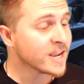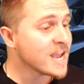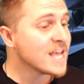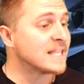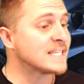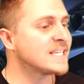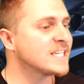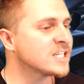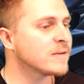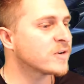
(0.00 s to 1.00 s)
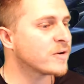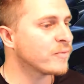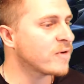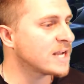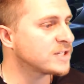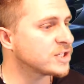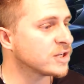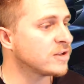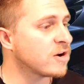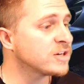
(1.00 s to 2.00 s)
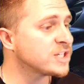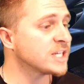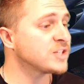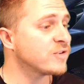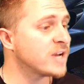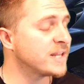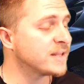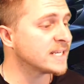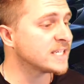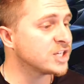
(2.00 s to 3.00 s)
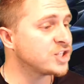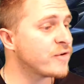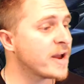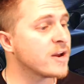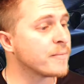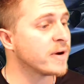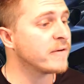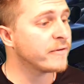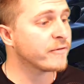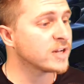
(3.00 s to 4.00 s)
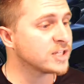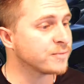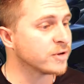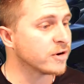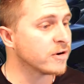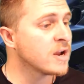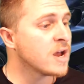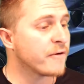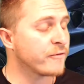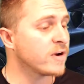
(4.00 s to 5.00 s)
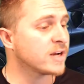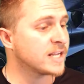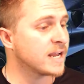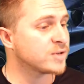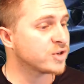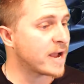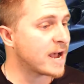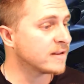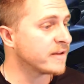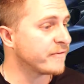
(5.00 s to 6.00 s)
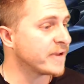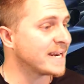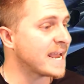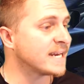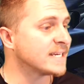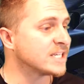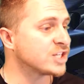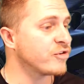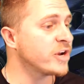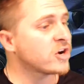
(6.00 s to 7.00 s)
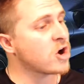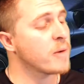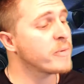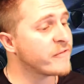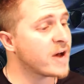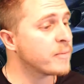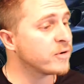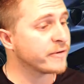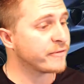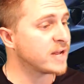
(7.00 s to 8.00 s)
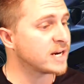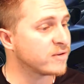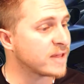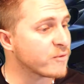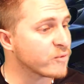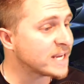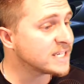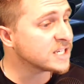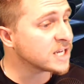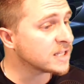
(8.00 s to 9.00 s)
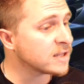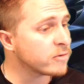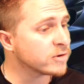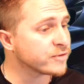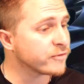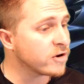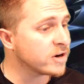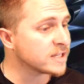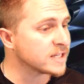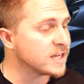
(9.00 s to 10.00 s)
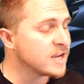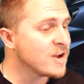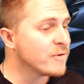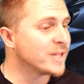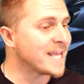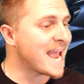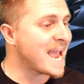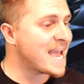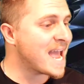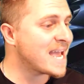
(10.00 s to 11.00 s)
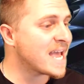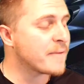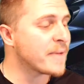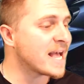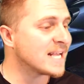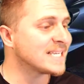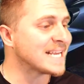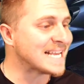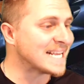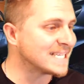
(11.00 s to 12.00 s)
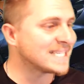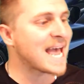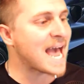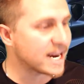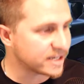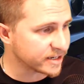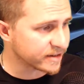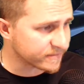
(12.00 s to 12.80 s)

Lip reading: The system comprises a large central inlet situated above the front splitter, a front clamshell outlet vent, and a discrete carbon fiber deflector that raises and lowers vertically when the AAMS is active.